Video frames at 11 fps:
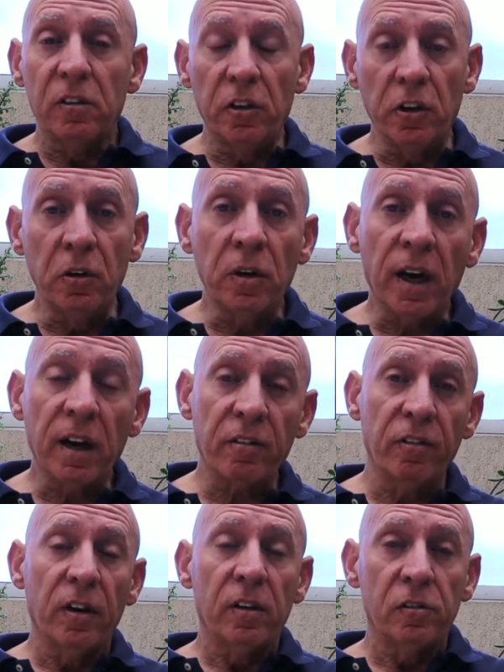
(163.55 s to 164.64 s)
do you
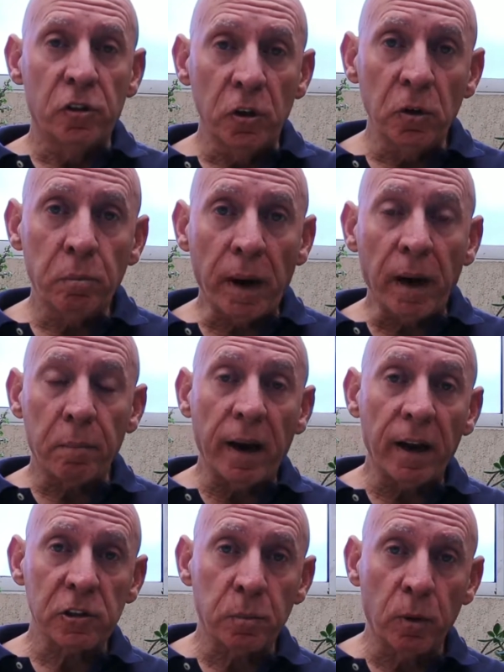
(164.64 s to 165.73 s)
have two
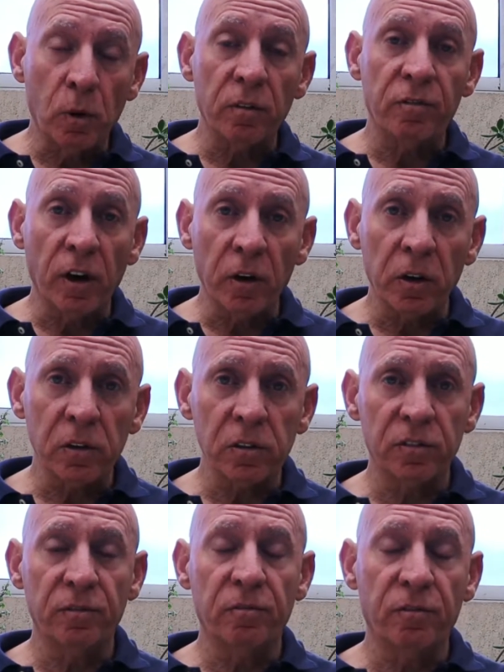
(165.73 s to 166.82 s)
passport photos
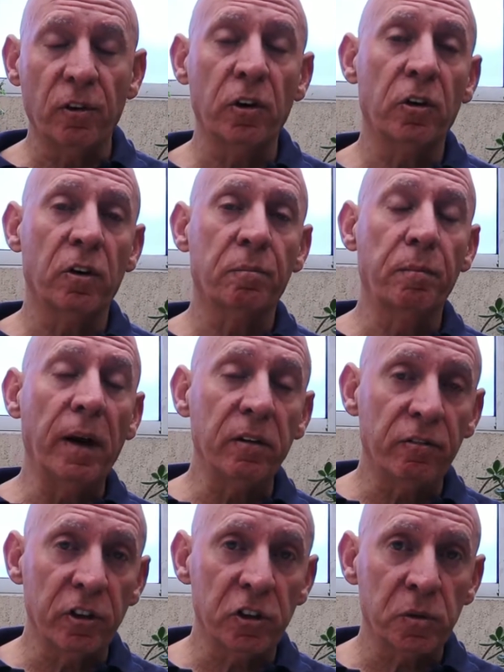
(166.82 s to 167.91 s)
for your
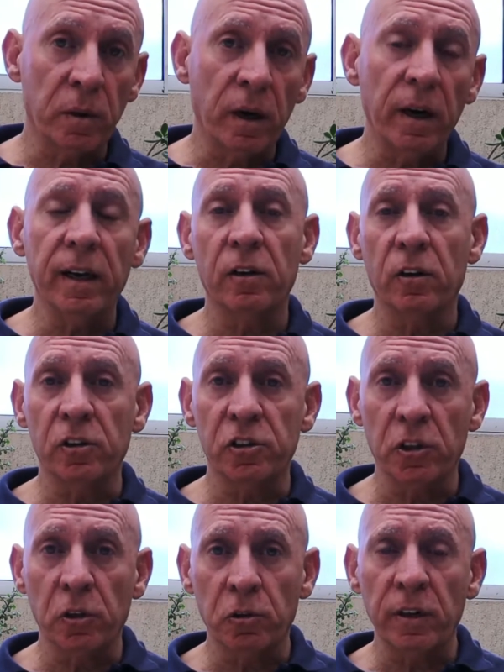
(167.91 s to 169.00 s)
beneficiary and her
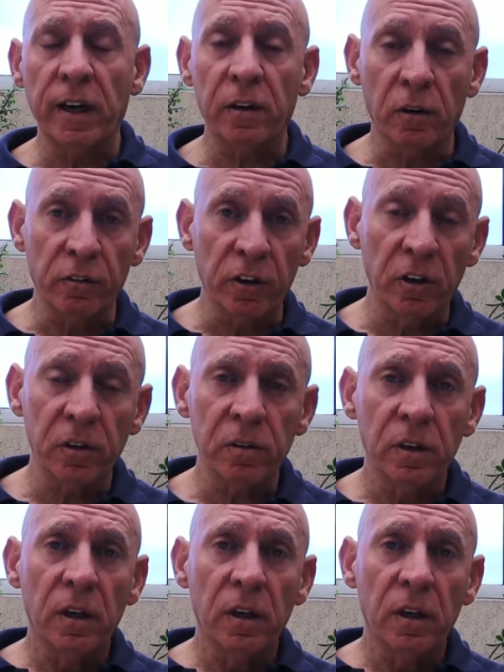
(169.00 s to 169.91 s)
children and of you?